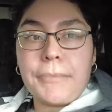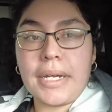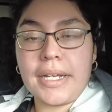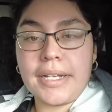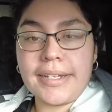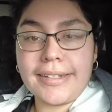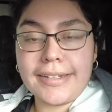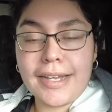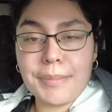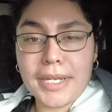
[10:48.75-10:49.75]
But
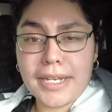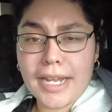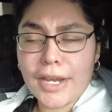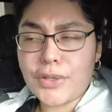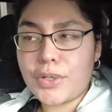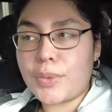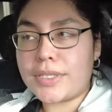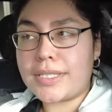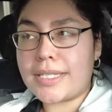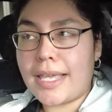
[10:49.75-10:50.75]
I mean, I do know what
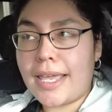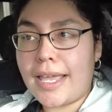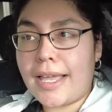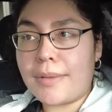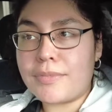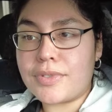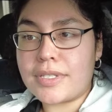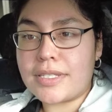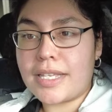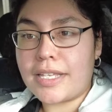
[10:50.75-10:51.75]
to say. I'm
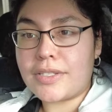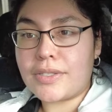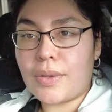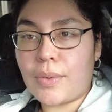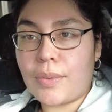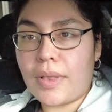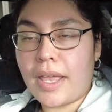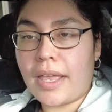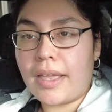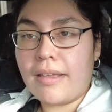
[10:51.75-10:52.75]
just like, so
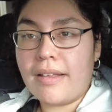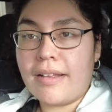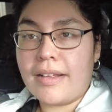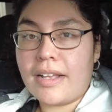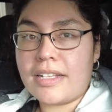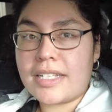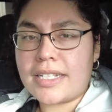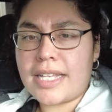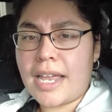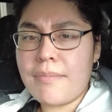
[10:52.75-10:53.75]
like, I was
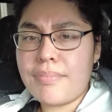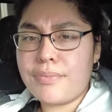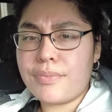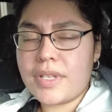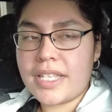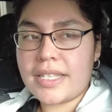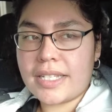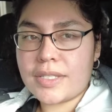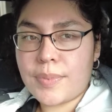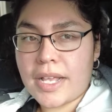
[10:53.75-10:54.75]
like, time really
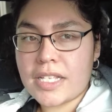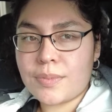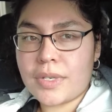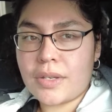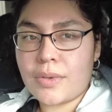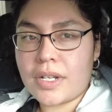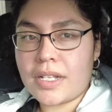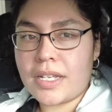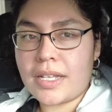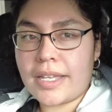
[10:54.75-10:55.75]
does pass pretty
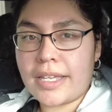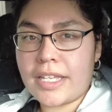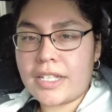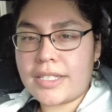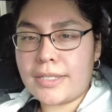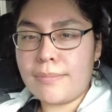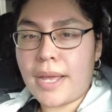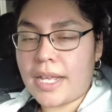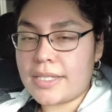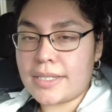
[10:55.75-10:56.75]
quickly. Like, it didn't
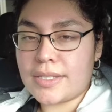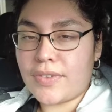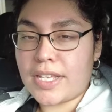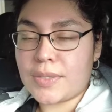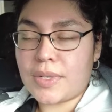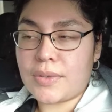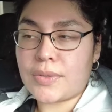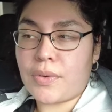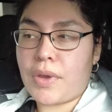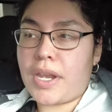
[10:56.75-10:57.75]
pass this fast when I
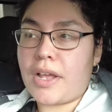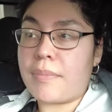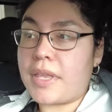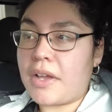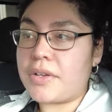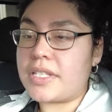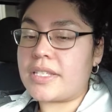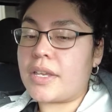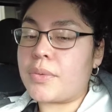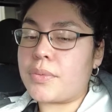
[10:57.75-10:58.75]
was growing up. Now
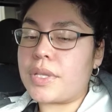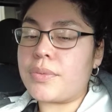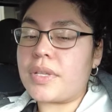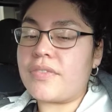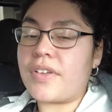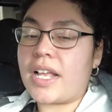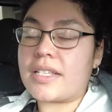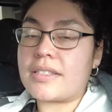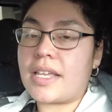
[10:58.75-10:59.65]
it's like really, really fast.